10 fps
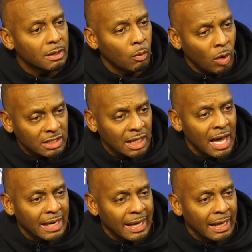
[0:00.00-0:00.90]
Watched a
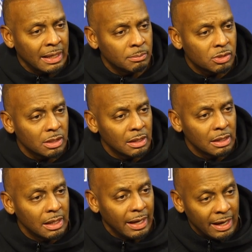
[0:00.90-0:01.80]
lot of games
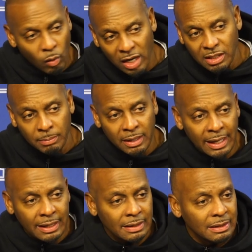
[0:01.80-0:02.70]
and watched them
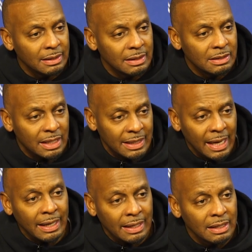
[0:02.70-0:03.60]
today.
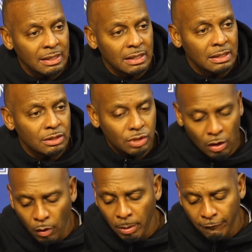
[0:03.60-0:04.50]
Today.
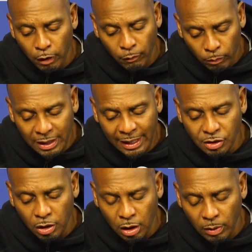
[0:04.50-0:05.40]
So, but for to
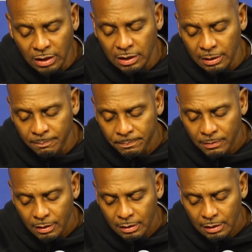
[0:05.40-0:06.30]
answer your question,
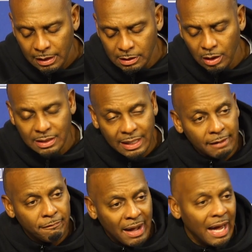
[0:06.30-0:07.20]
it's going to
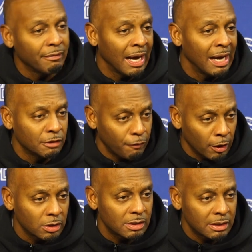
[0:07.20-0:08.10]
take five guys
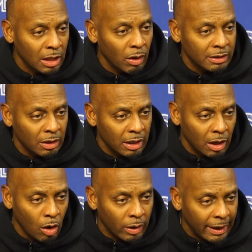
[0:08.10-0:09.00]
first to go out there and
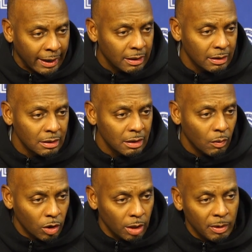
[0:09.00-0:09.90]
go, okay
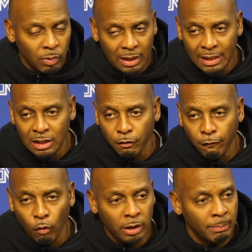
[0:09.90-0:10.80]
we're going to be relentless for
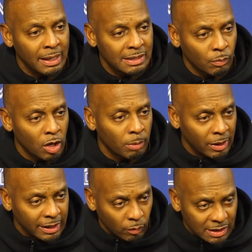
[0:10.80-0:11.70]
40 minutes, and we're going to
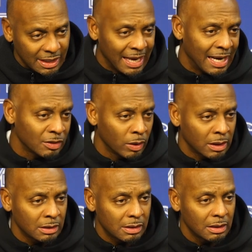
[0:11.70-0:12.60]
bring the rest of the guys
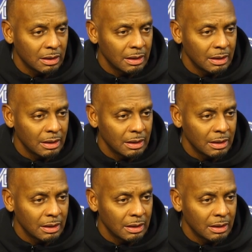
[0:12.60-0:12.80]
with us.